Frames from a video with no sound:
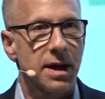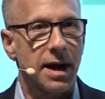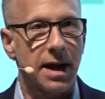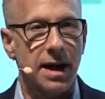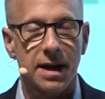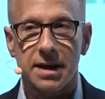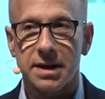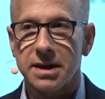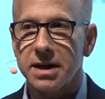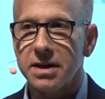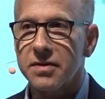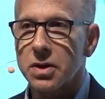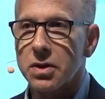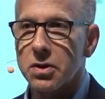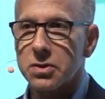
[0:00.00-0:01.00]
and
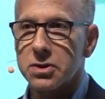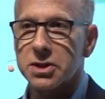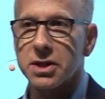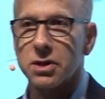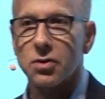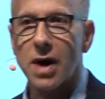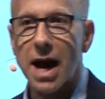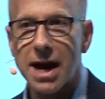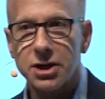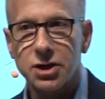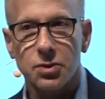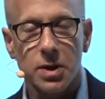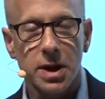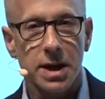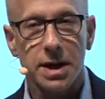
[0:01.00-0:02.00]
even those that
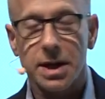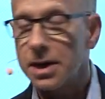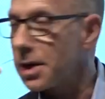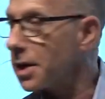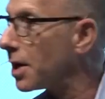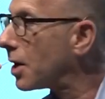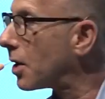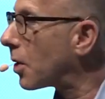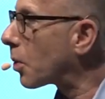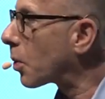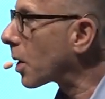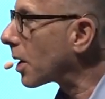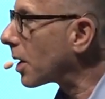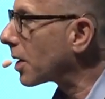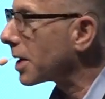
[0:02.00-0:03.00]
graduated
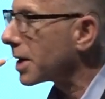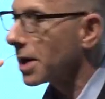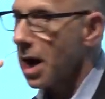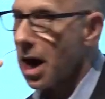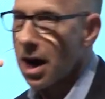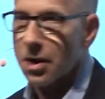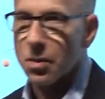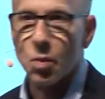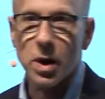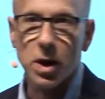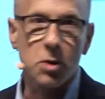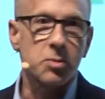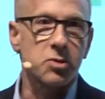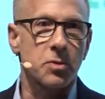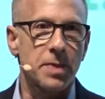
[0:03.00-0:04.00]
were not
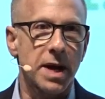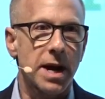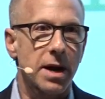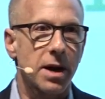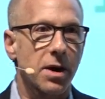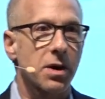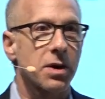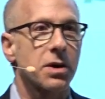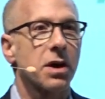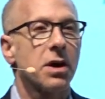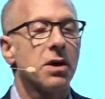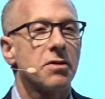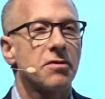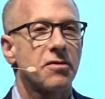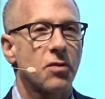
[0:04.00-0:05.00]
well prepared
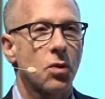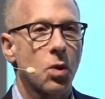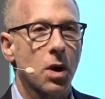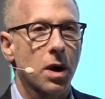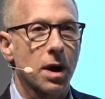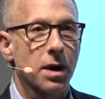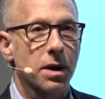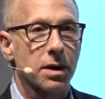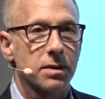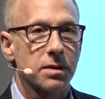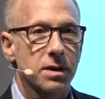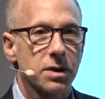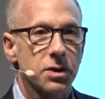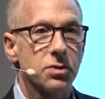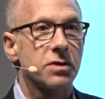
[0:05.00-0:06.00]
for
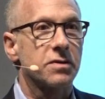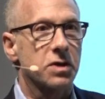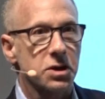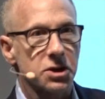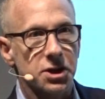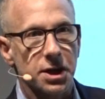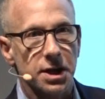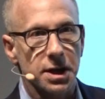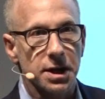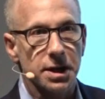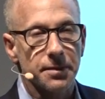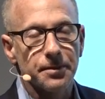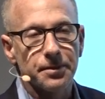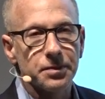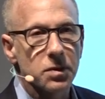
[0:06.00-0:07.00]

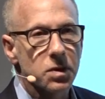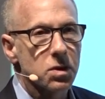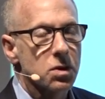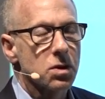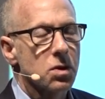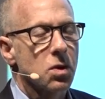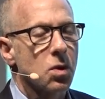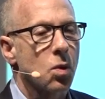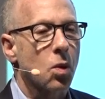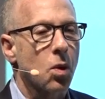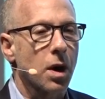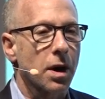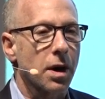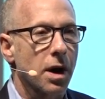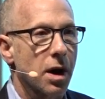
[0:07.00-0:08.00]
university
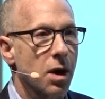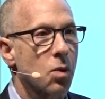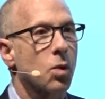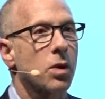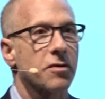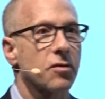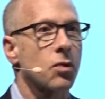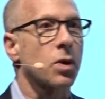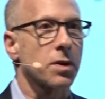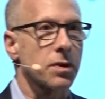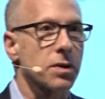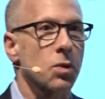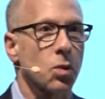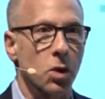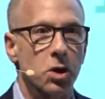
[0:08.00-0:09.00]
or, uh, or for
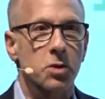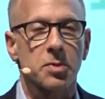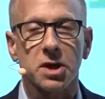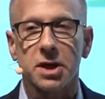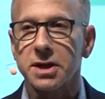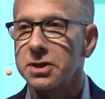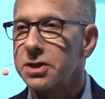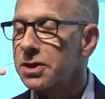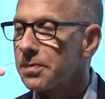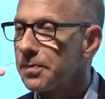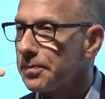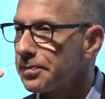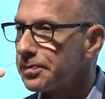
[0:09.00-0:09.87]
the workplace.